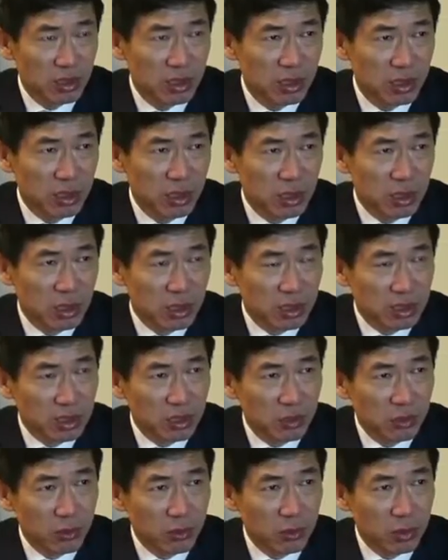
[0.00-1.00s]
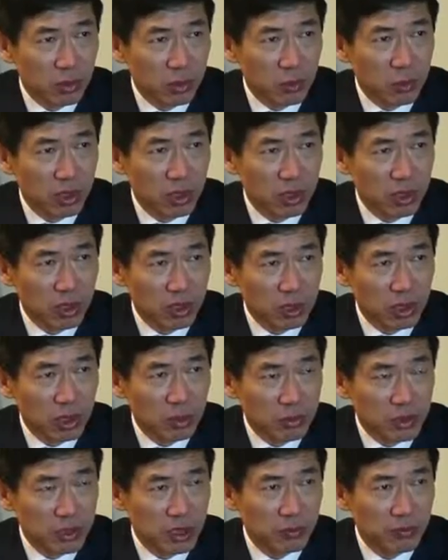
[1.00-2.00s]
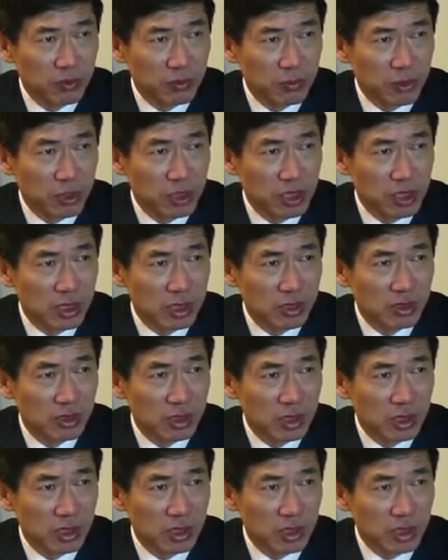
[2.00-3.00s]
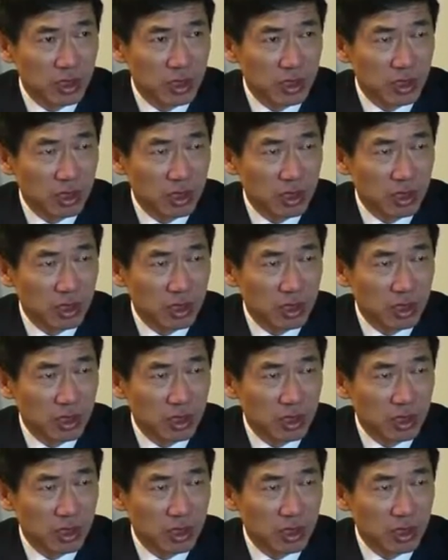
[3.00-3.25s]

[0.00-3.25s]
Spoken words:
Mm-hmm. So we're observing very closely.